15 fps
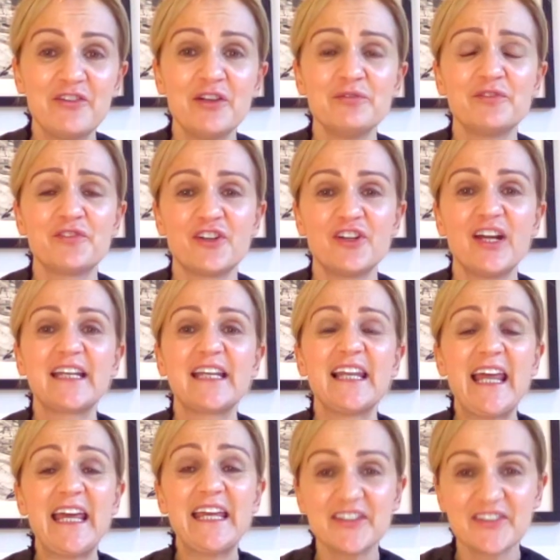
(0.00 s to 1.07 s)
infrared
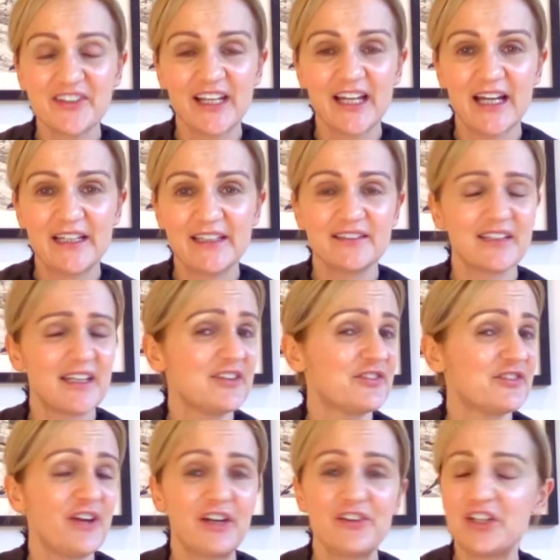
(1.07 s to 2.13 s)
laser light is
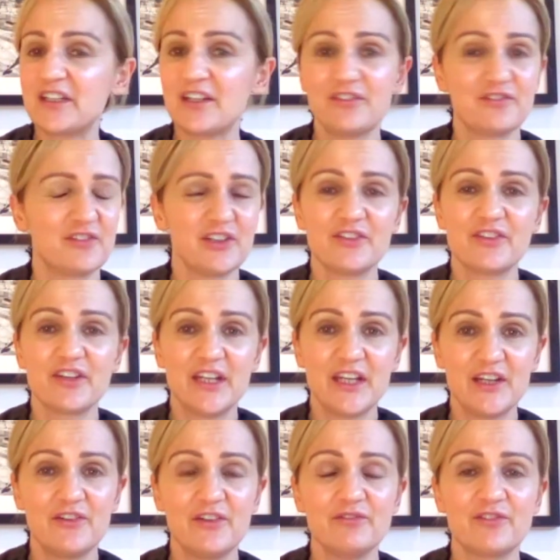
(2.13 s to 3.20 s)
very different to
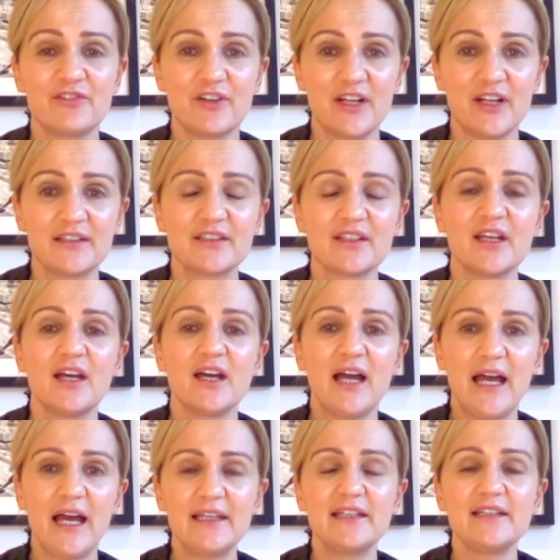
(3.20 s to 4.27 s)
near infrared
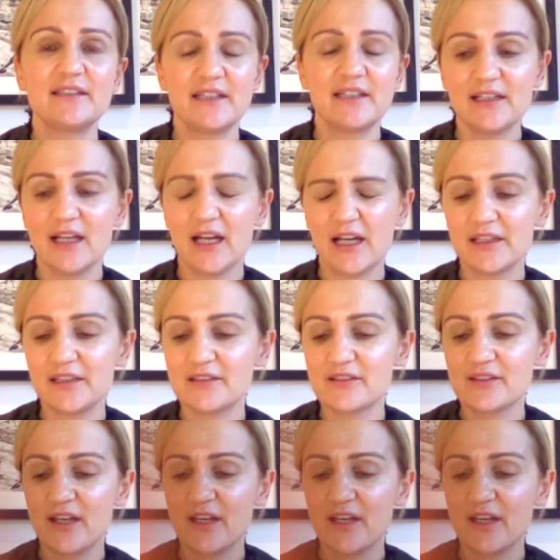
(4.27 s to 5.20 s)
LED light.